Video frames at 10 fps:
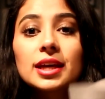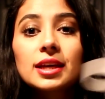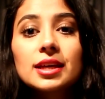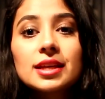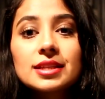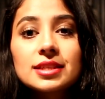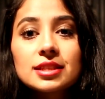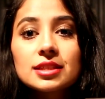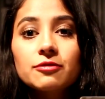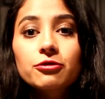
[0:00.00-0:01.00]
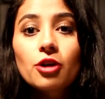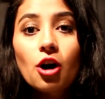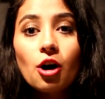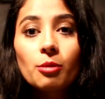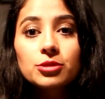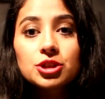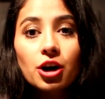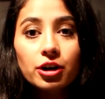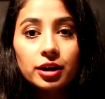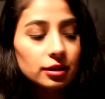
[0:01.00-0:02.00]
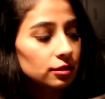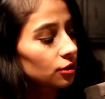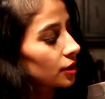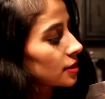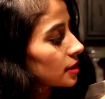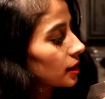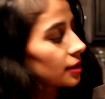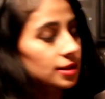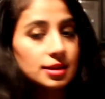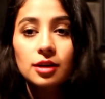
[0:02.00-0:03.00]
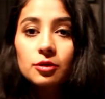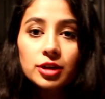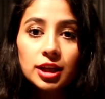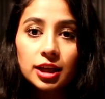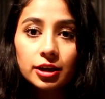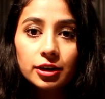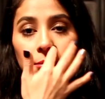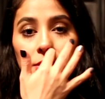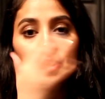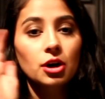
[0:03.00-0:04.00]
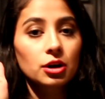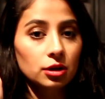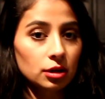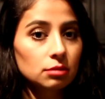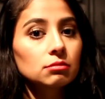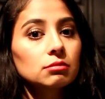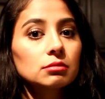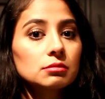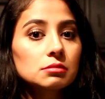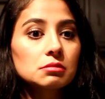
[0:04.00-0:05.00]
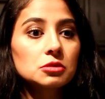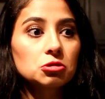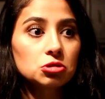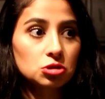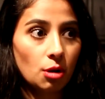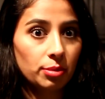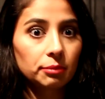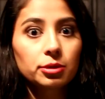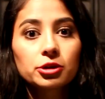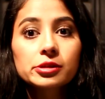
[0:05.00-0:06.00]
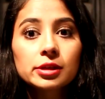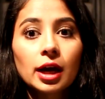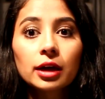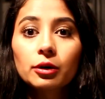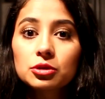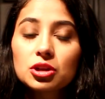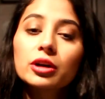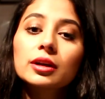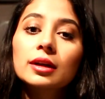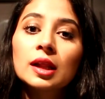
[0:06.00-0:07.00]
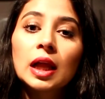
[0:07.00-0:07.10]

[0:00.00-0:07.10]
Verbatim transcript: is from Target. You can see the sign over here. I'm a Target shopping person. I go to Target a